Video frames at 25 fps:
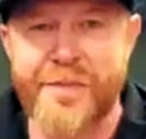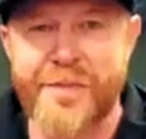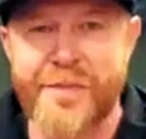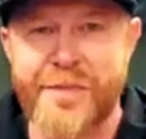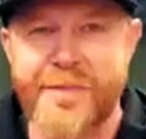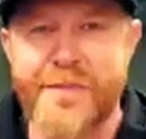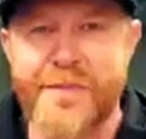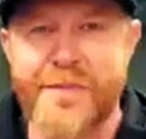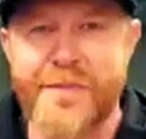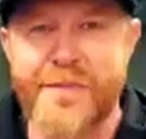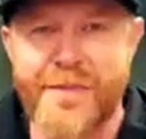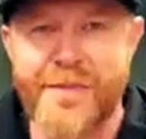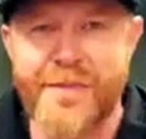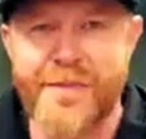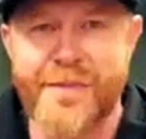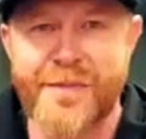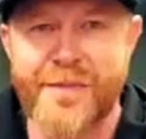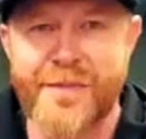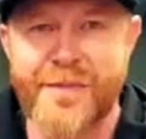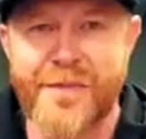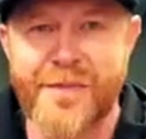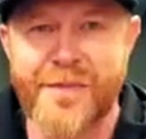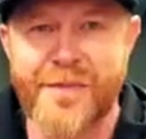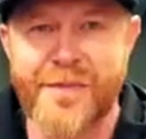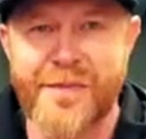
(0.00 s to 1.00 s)
stuff,
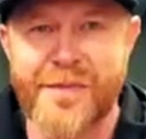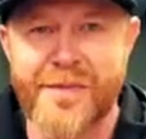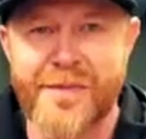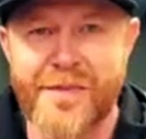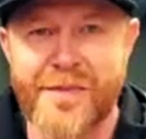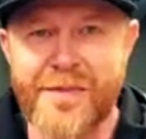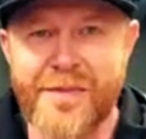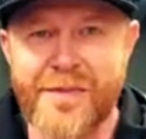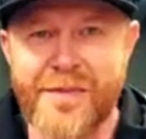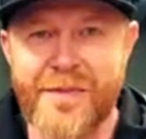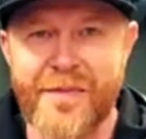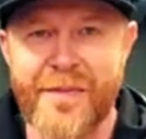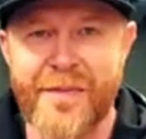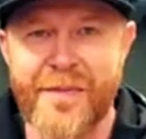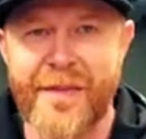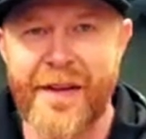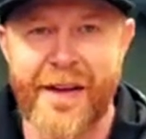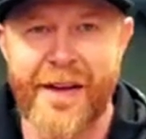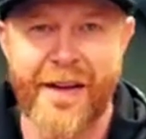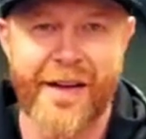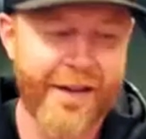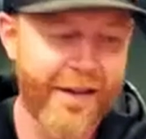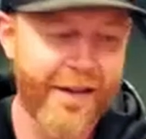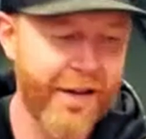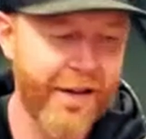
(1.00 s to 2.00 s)
man.
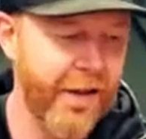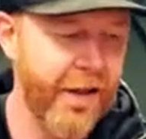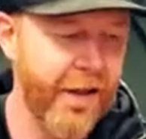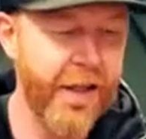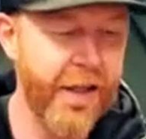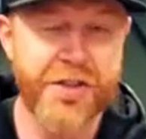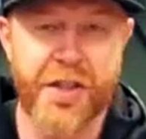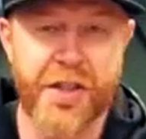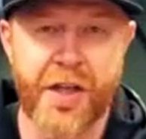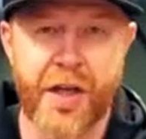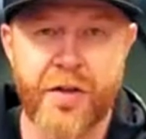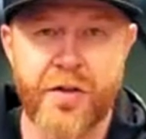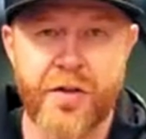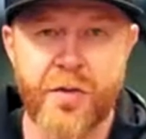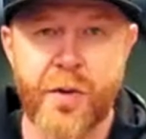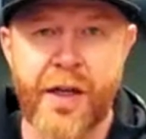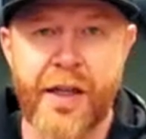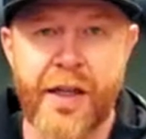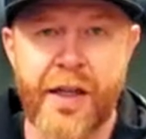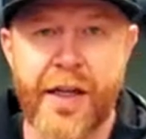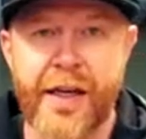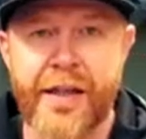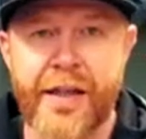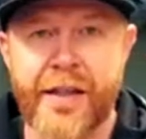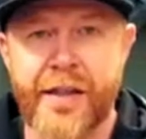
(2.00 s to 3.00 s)
Yeah. She knows what I
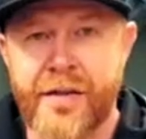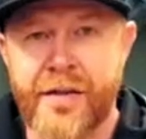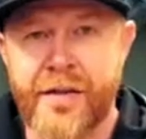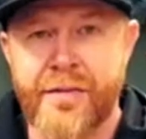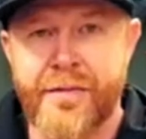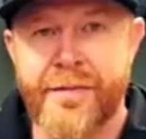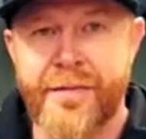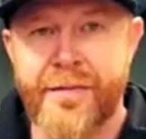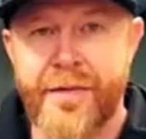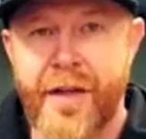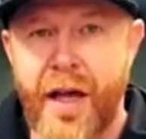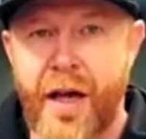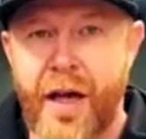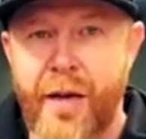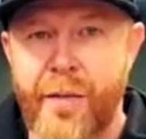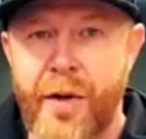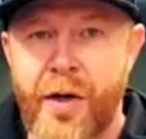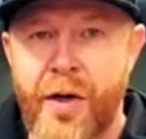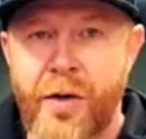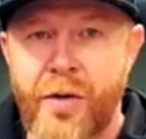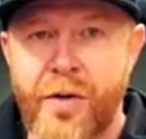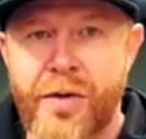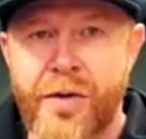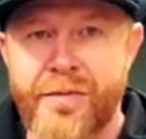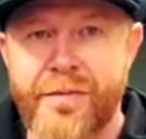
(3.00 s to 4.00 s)
like camo
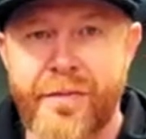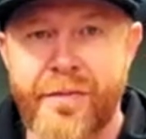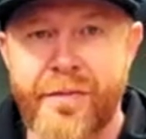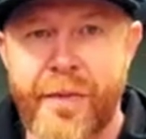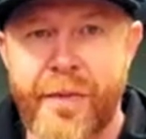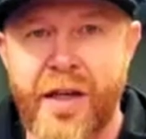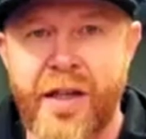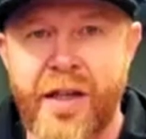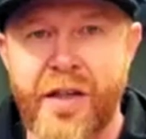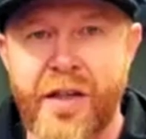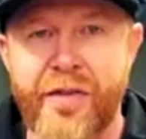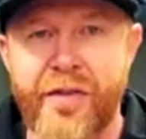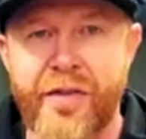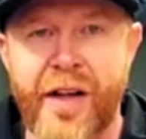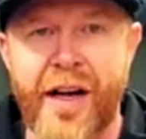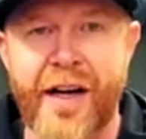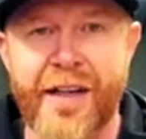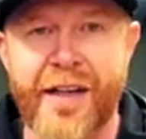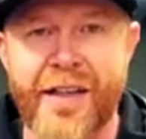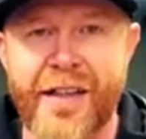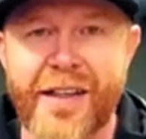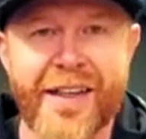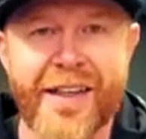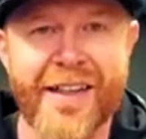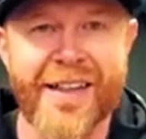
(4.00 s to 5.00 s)

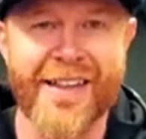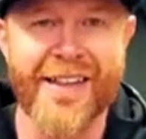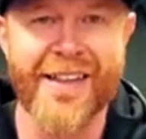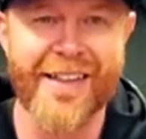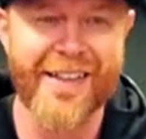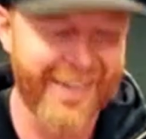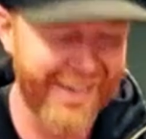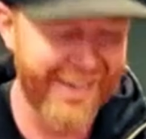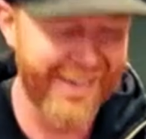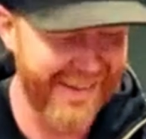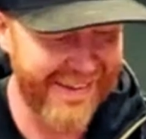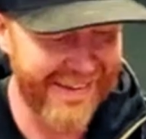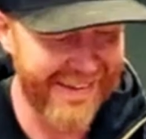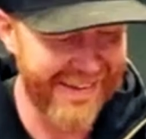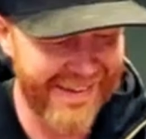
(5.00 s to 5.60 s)
and